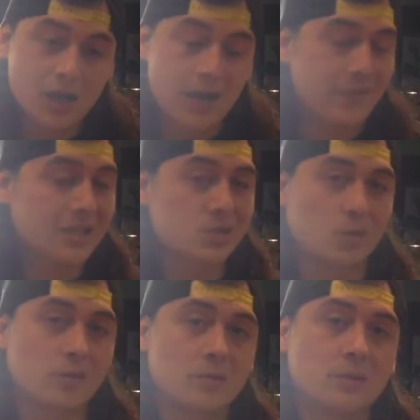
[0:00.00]
And that's
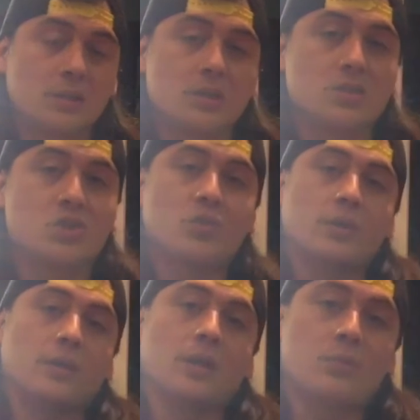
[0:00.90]
all there really is to
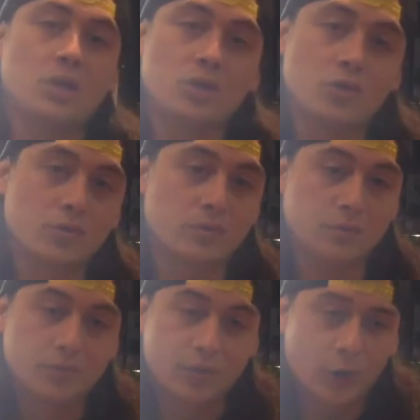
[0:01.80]
it. I mean,
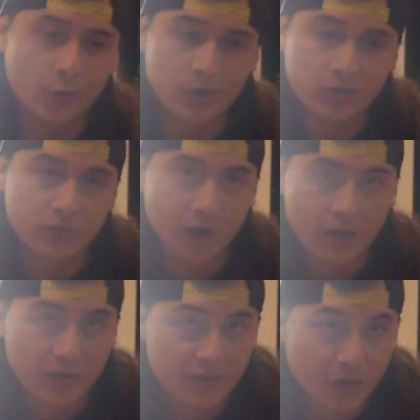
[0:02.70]
you'll know when you've
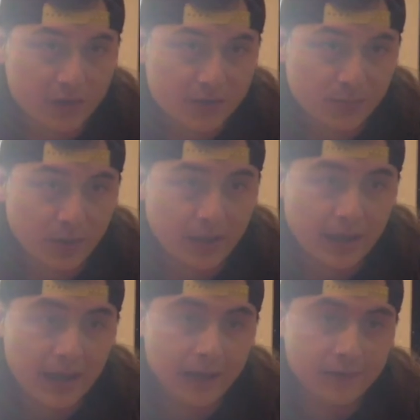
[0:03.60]
got the vert split,
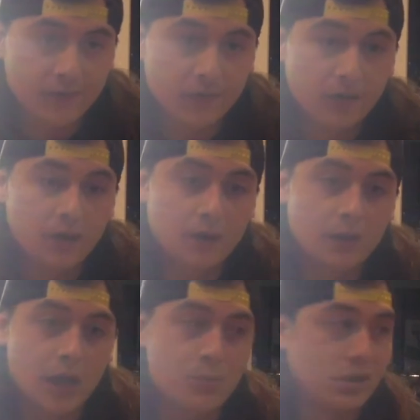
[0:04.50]
and
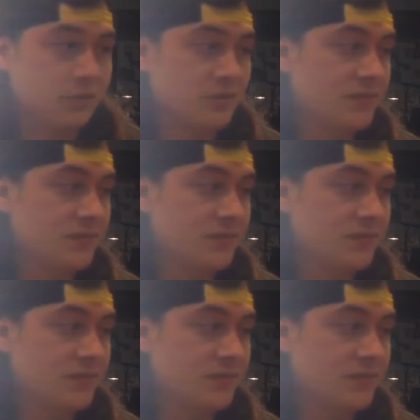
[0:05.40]
I mean,